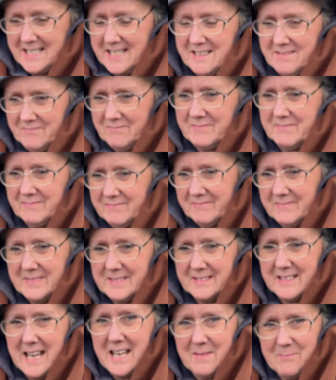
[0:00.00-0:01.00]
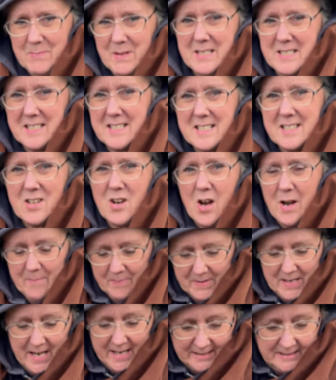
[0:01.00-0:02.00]
And bit yeah, of time.
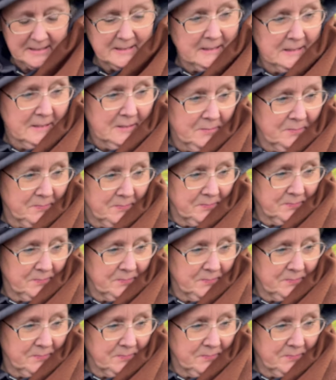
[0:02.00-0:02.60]
Absolutely, yeah.